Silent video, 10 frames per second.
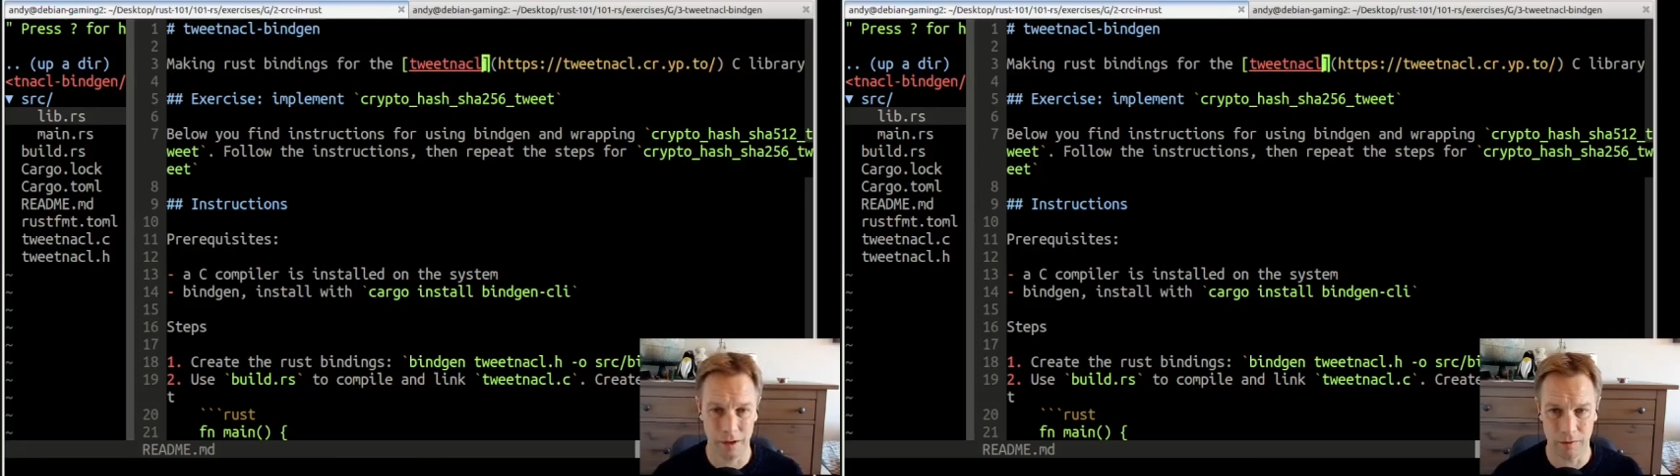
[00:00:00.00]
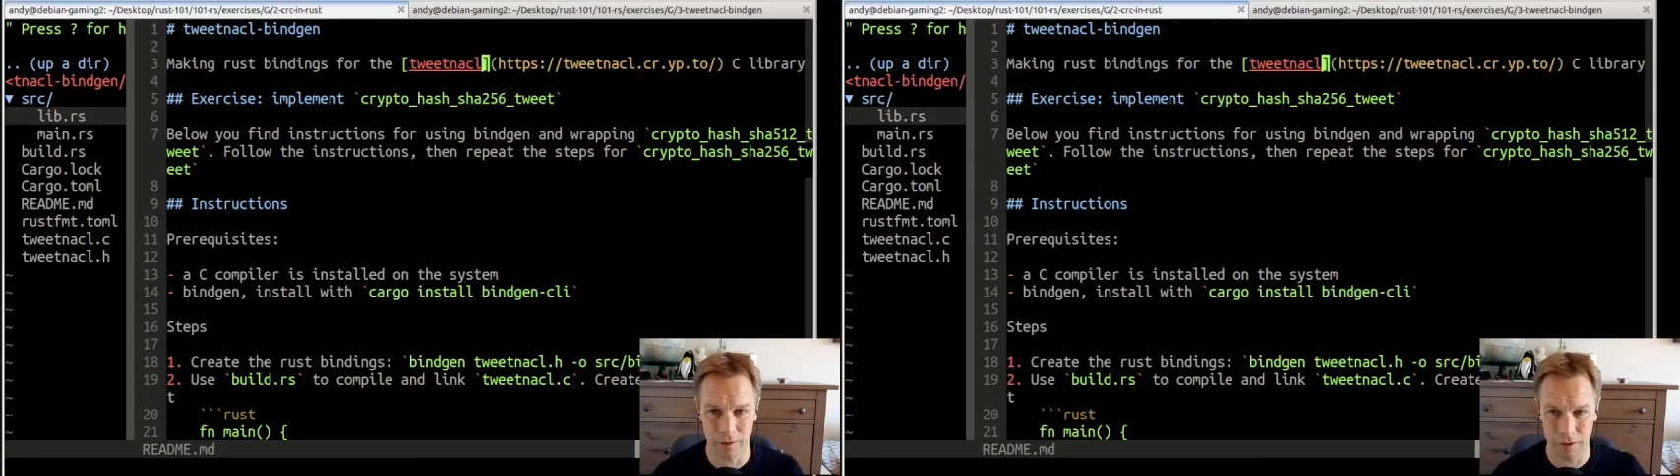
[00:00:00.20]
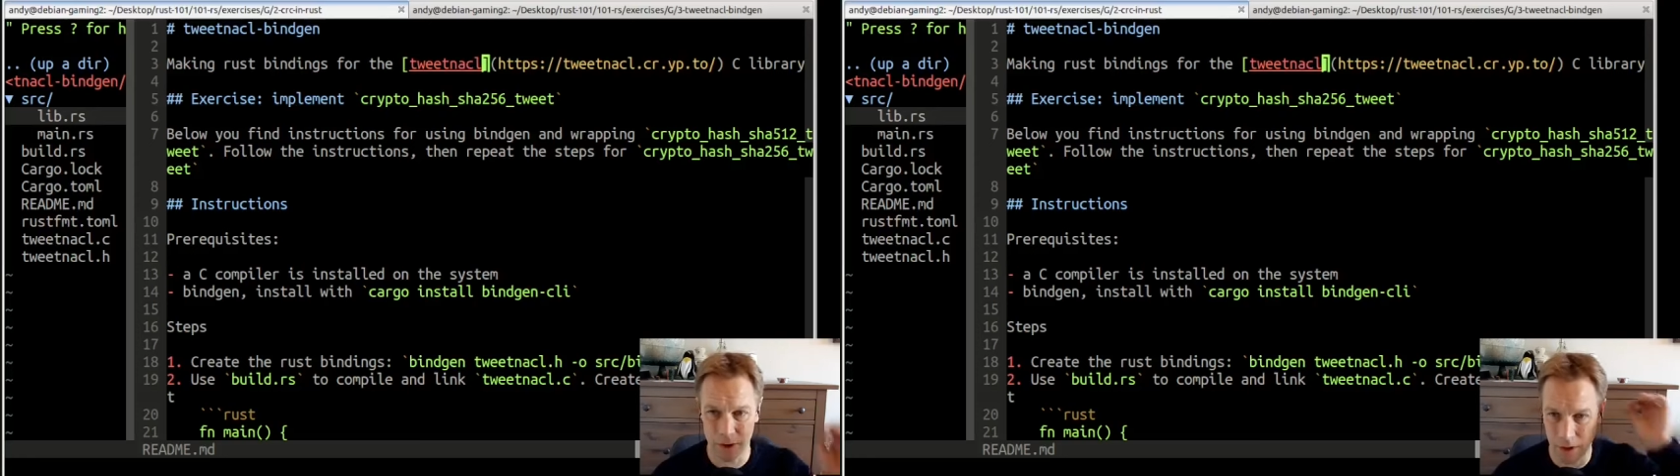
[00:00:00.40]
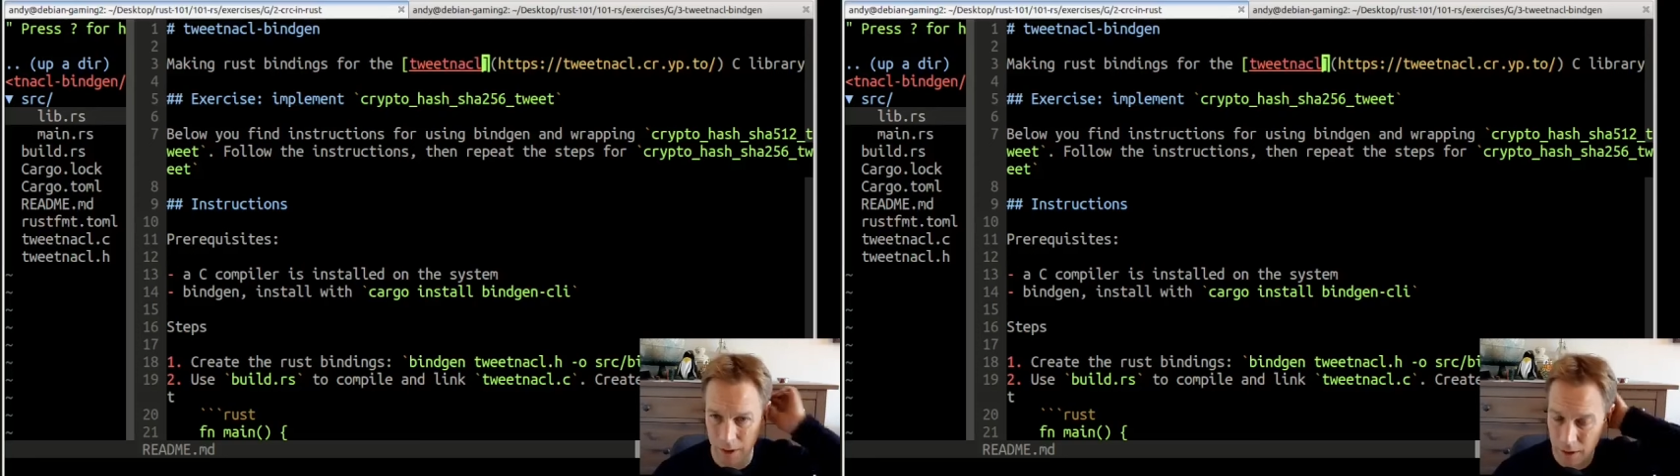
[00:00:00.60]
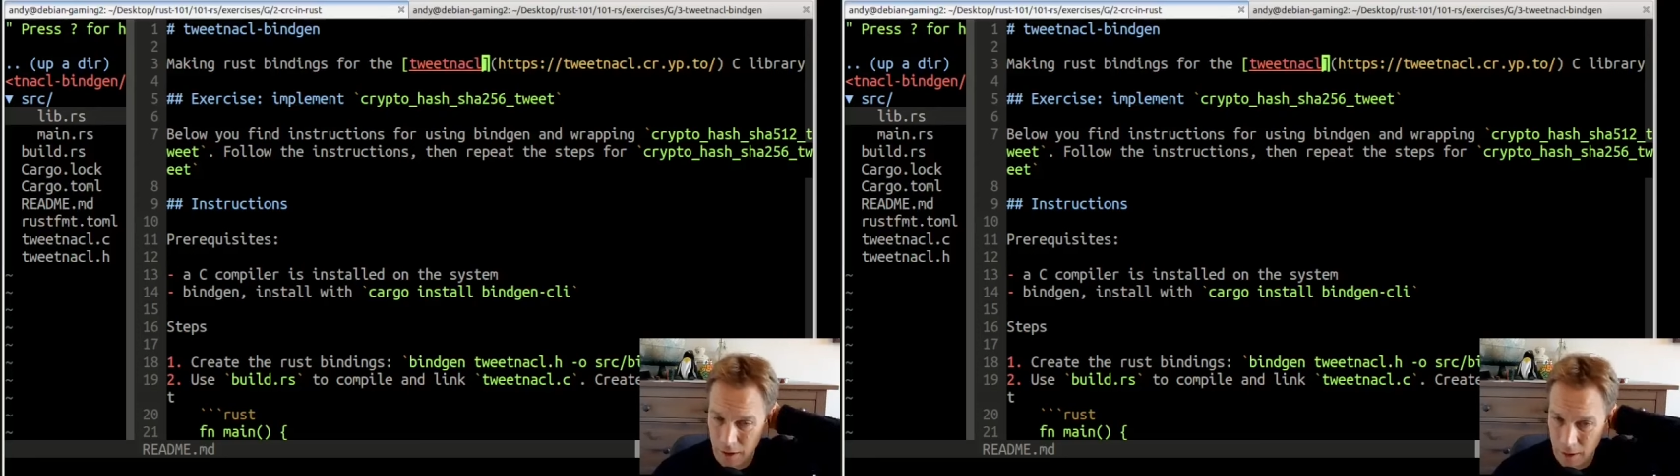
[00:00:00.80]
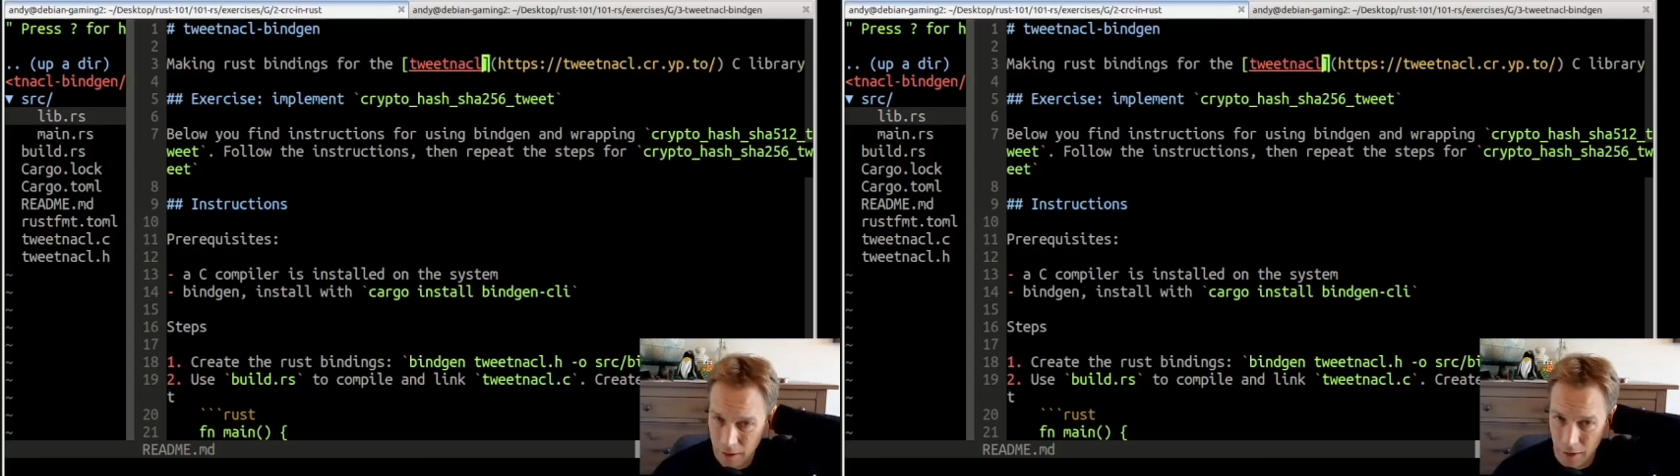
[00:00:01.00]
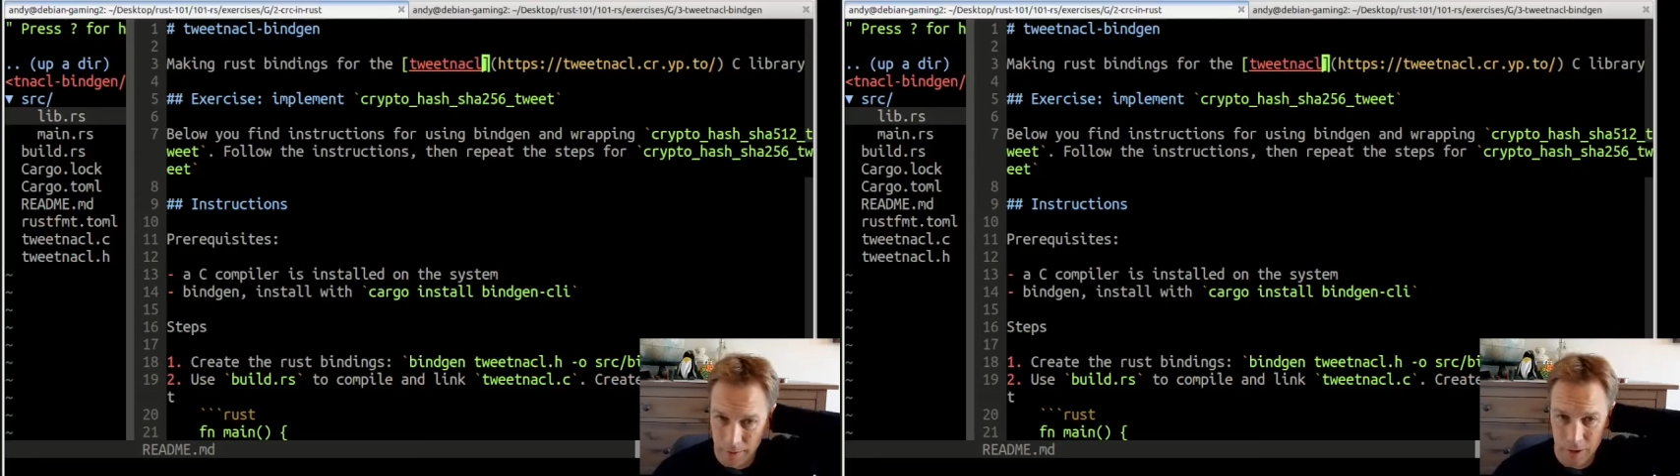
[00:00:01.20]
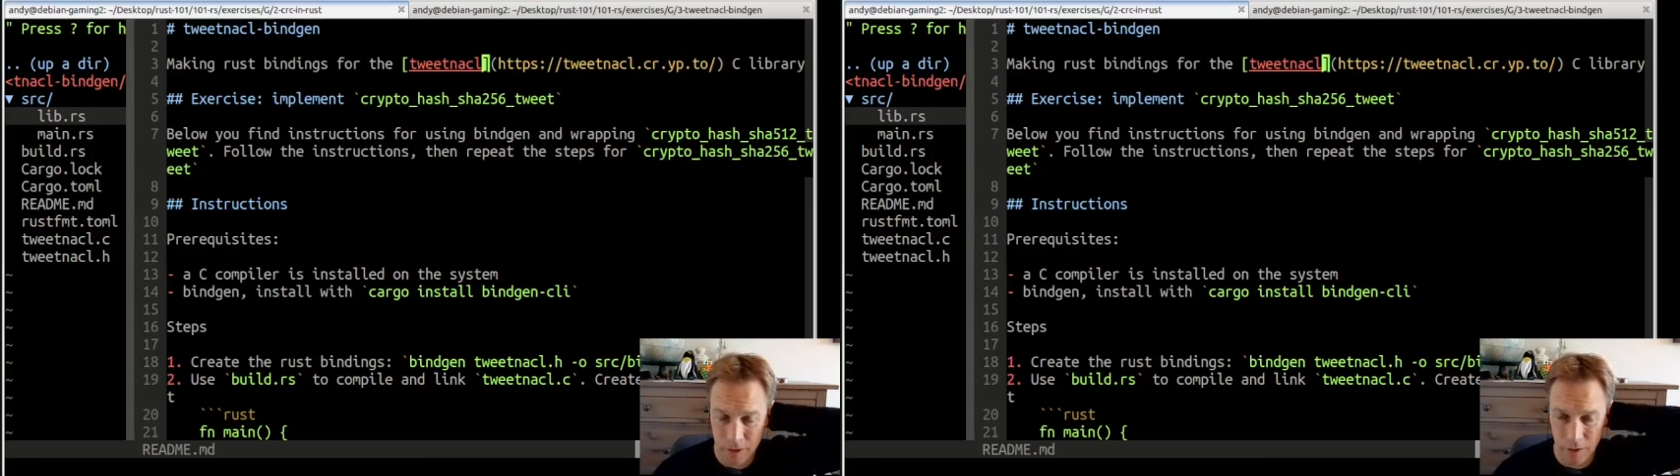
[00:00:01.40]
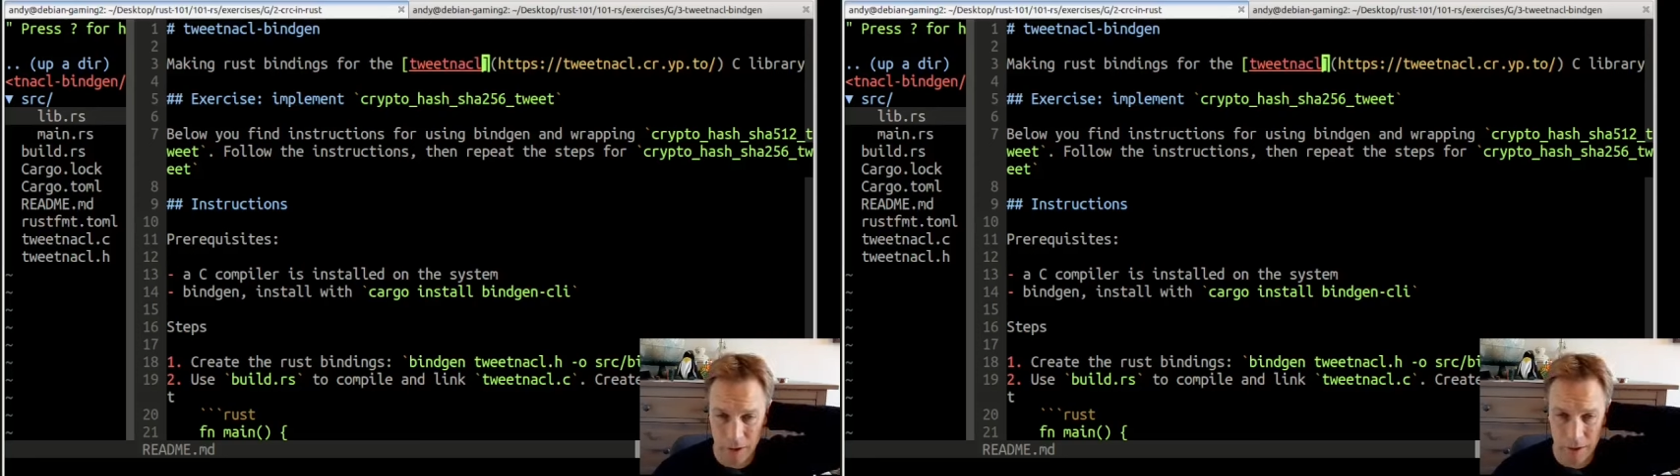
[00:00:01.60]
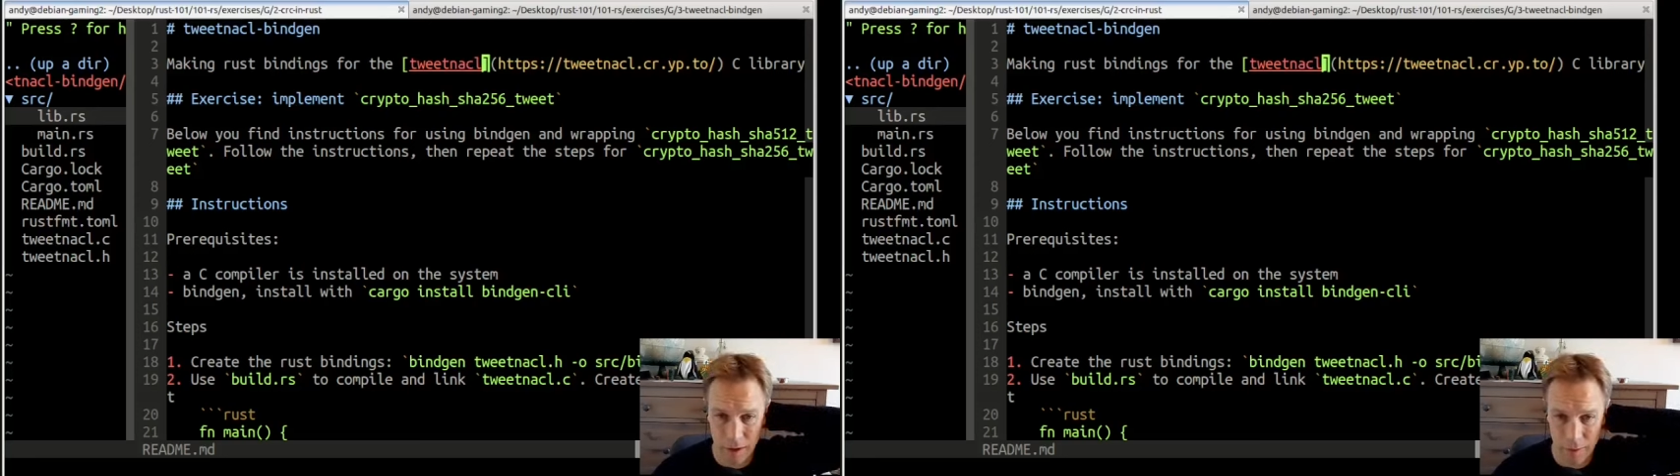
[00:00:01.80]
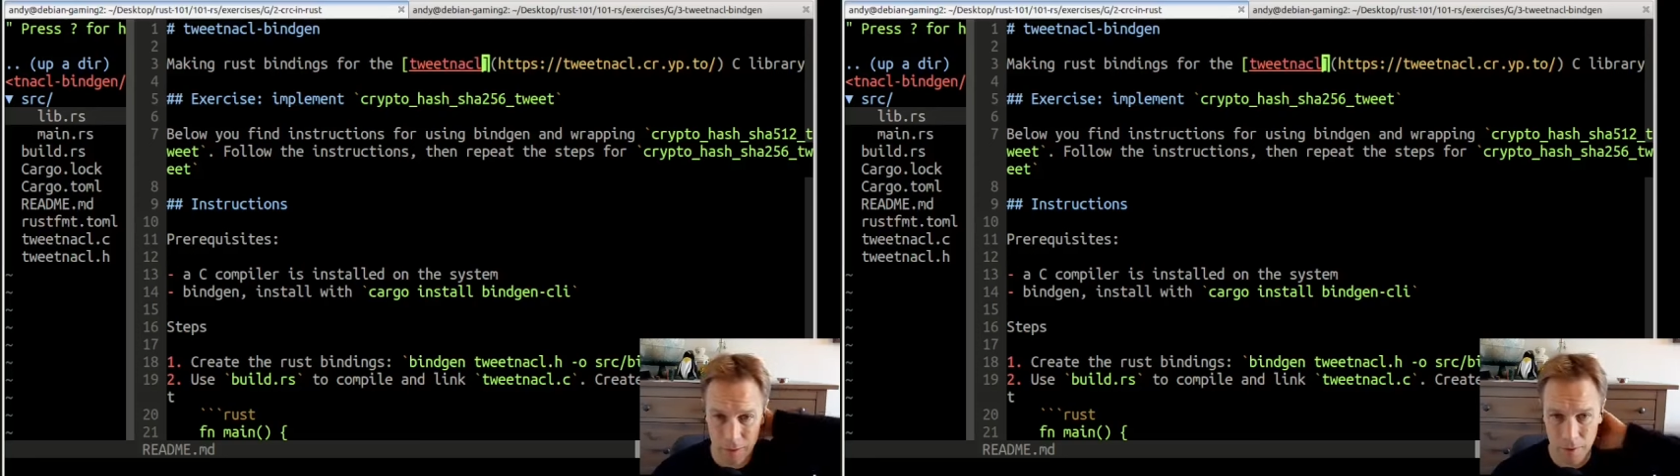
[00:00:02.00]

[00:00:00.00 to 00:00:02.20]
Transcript: confusingly. Um, just look this up.